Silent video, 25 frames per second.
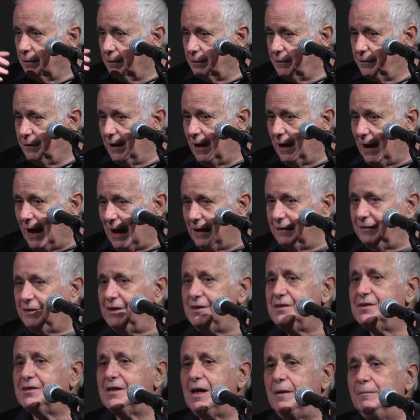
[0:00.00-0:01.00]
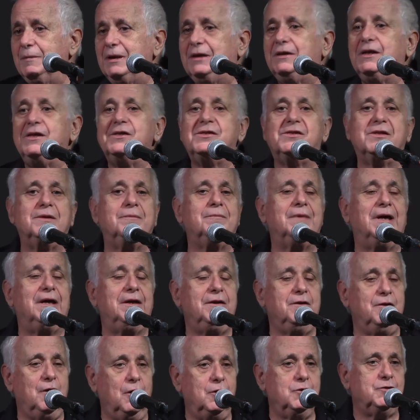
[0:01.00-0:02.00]
The anti-Semitism
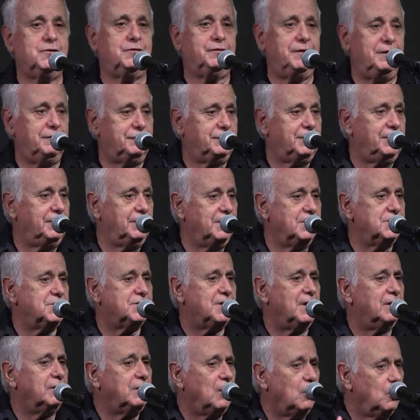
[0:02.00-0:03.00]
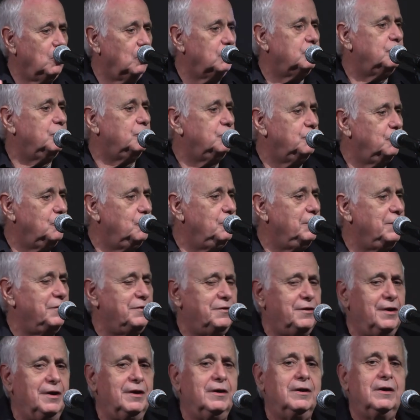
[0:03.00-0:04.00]
in those 50 years had a lot to do
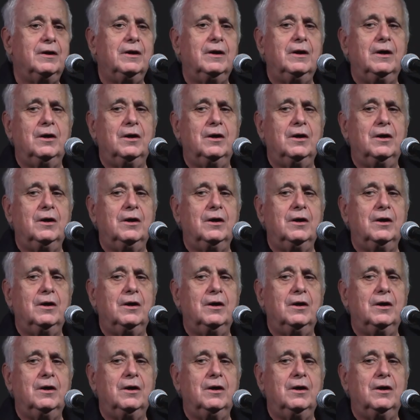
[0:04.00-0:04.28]
with the